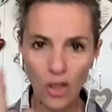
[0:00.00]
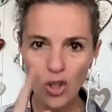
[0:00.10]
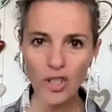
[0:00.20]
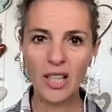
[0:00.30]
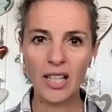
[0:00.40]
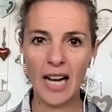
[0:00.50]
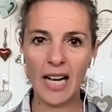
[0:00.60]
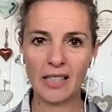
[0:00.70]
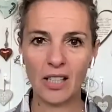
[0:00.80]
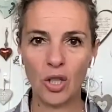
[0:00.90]
Those are the
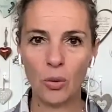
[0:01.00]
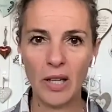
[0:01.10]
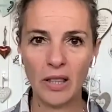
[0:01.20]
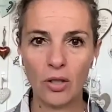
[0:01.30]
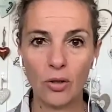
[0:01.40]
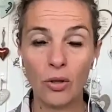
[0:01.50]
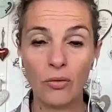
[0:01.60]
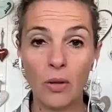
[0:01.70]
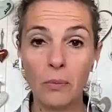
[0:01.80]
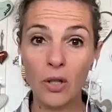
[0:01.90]
guys that you want the
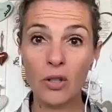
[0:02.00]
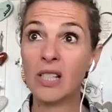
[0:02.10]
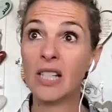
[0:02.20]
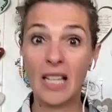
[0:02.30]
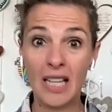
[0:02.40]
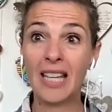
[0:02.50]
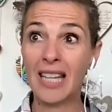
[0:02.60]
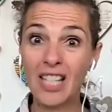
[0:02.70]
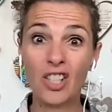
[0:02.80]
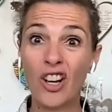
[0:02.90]
truth from, because
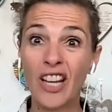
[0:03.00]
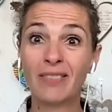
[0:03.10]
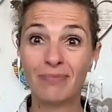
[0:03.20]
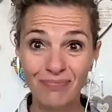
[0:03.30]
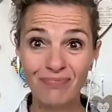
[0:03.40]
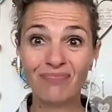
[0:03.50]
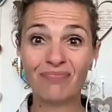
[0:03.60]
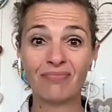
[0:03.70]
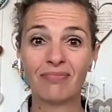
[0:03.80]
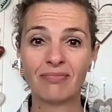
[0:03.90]
he's going,
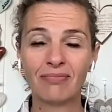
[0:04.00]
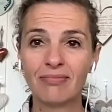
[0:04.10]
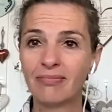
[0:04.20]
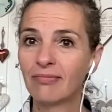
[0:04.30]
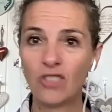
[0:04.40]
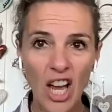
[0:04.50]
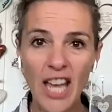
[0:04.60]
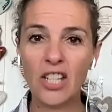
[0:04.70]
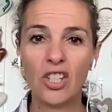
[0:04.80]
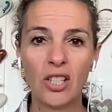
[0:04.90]

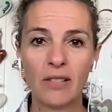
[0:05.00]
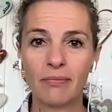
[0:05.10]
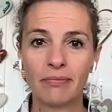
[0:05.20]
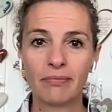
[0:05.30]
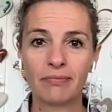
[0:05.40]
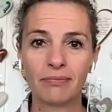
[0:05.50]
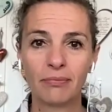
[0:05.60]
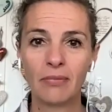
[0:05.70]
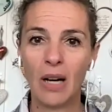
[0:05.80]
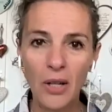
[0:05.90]
change.
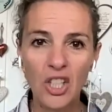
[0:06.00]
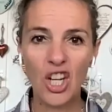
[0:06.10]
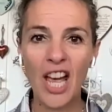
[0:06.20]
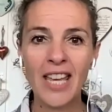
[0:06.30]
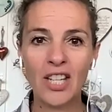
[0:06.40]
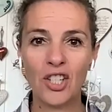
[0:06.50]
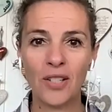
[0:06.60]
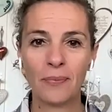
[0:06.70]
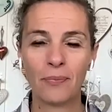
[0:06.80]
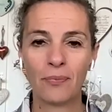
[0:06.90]
I want
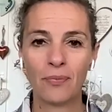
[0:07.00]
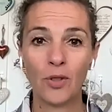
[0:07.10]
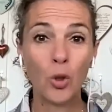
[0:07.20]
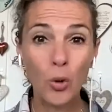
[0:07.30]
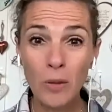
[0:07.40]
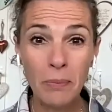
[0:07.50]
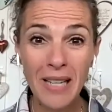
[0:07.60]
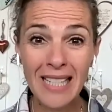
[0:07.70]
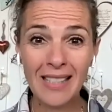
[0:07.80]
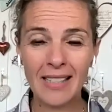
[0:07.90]
change. Jordan
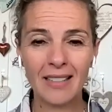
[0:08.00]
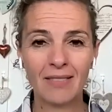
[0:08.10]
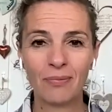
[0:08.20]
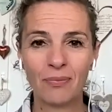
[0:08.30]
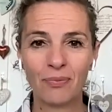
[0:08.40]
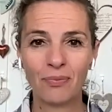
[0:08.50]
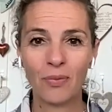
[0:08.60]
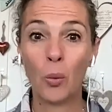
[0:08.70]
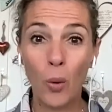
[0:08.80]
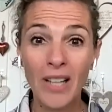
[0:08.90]
Peterson
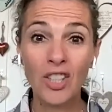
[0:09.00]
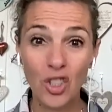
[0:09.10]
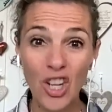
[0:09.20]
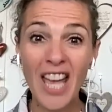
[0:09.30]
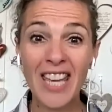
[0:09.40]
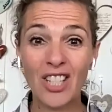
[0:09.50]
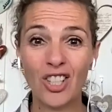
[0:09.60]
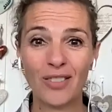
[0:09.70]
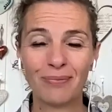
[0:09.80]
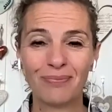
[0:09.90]
wants
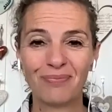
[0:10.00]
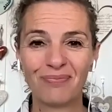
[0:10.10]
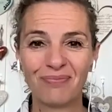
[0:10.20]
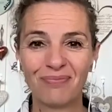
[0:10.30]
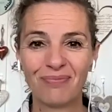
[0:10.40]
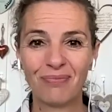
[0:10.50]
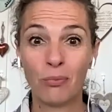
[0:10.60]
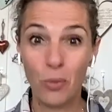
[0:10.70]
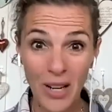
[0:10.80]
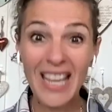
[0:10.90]
change.
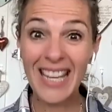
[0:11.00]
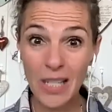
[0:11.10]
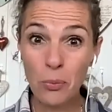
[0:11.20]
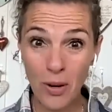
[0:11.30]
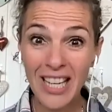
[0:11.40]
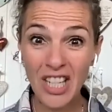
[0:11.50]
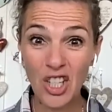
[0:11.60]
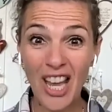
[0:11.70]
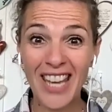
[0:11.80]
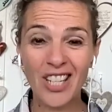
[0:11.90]
He is bringing
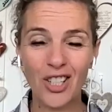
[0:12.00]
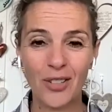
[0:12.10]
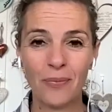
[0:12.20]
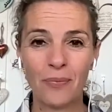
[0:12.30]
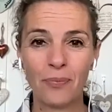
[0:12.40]
change.